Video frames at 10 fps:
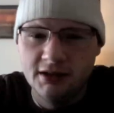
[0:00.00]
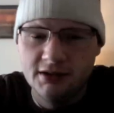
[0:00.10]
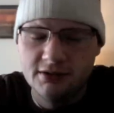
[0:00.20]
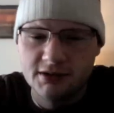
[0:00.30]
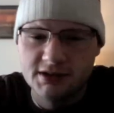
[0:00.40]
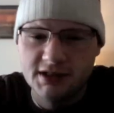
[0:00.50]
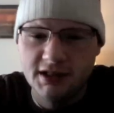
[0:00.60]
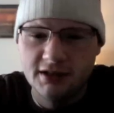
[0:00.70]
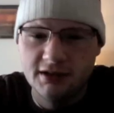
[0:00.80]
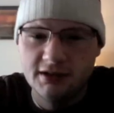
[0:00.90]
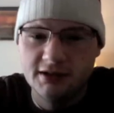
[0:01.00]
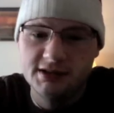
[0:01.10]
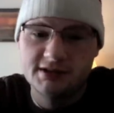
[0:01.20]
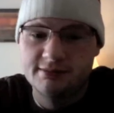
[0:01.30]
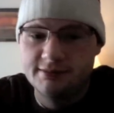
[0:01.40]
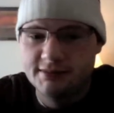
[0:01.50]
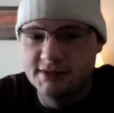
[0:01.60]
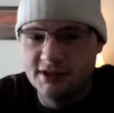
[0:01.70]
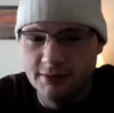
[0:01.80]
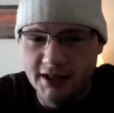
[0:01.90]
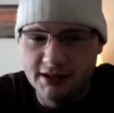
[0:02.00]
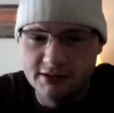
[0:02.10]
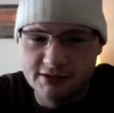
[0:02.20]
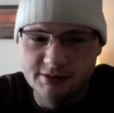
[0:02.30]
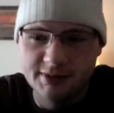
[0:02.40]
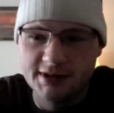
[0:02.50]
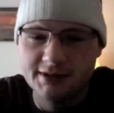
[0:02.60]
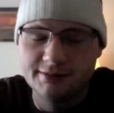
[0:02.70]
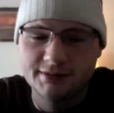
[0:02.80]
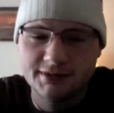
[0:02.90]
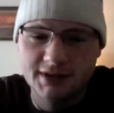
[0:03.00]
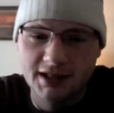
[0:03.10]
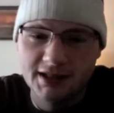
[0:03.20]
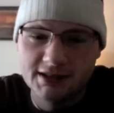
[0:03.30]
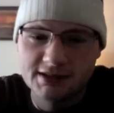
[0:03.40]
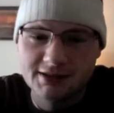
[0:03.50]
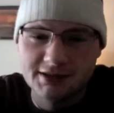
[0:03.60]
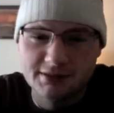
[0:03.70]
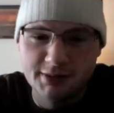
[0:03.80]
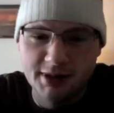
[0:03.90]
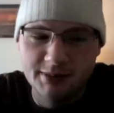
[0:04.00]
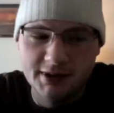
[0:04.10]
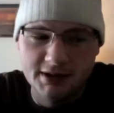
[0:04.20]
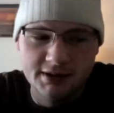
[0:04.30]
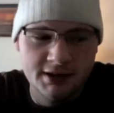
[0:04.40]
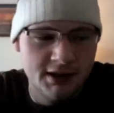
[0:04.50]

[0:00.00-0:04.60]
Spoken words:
towards the end, at least to my nose. But again, this is just my opinion.